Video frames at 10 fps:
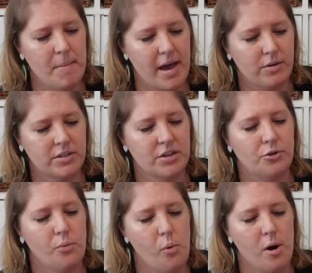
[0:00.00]
amount
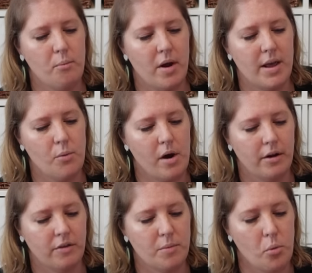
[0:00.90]
under warm running
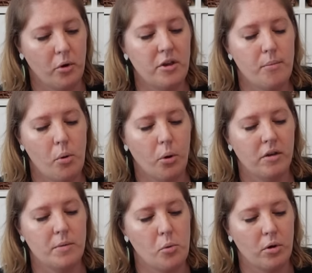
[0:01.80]
water. The more you
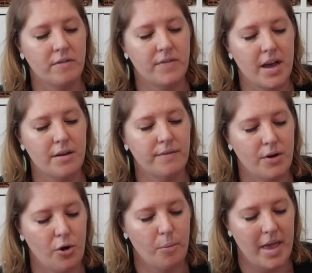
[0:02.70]
pour, the more fun
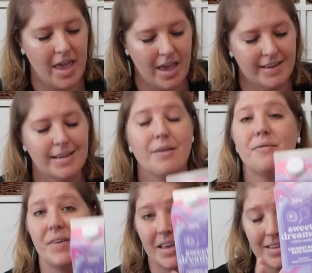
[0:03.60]
foam and
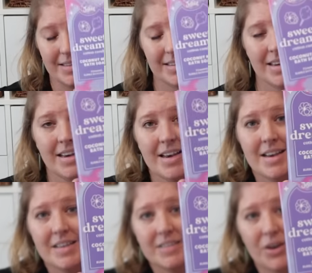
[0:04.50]
fizz.
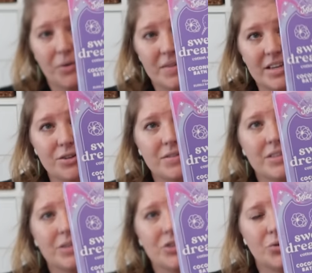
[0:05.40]
So they do
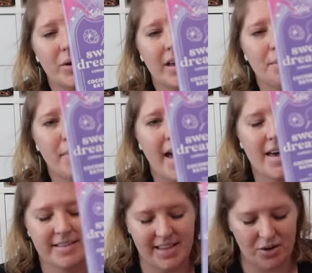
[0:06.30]
still enjoy
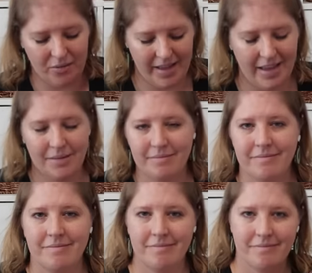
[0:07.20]
baths. They don't like
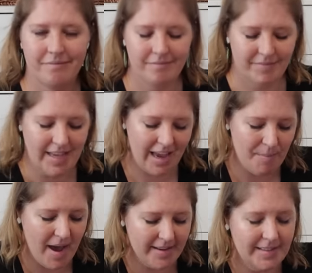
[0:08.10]

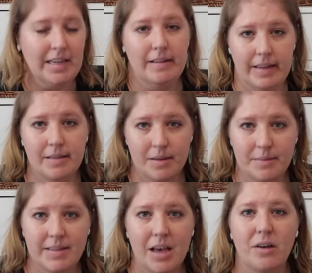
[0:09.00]
take baths to clean
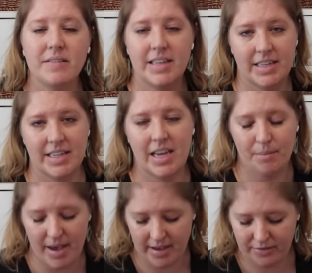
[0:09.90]
themselves. They
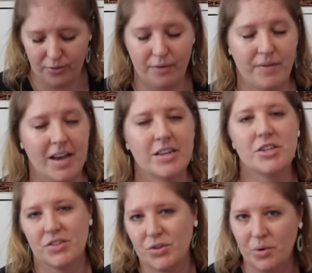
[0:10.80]
take baths for fun,
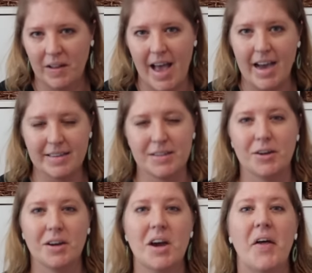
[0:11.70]
just to relax.
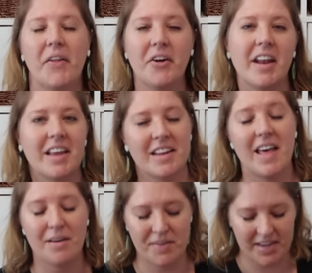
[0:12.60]
They're, they're getting to
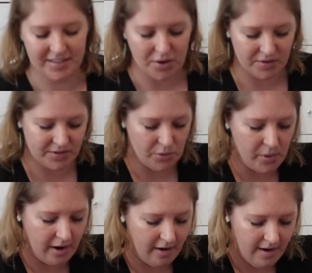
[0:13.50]
that phase also
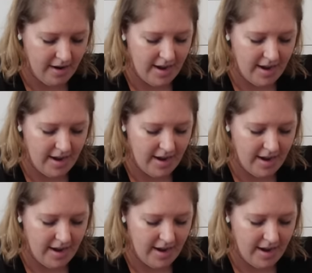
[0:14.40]
where